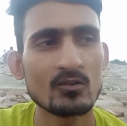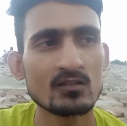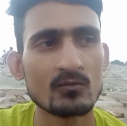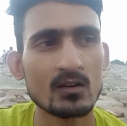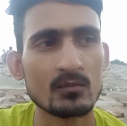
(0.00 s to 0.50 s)

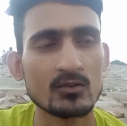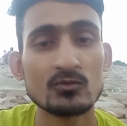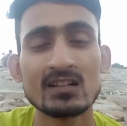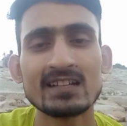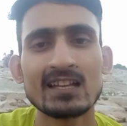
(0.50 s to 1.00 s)
one
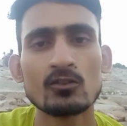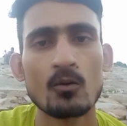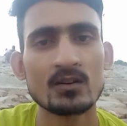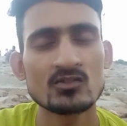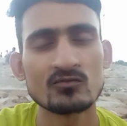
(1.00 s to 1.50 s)
utility
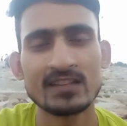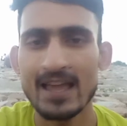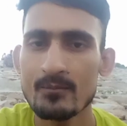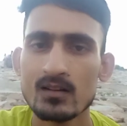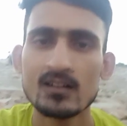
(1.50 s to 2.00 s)
helicopter, so we
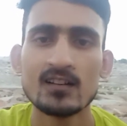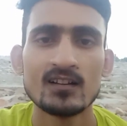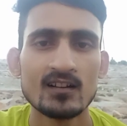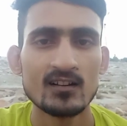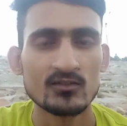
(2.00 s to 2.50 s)
have
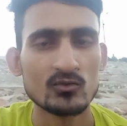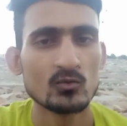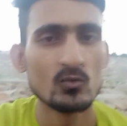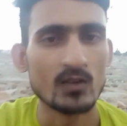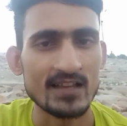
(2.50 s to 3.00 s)
Dhruv,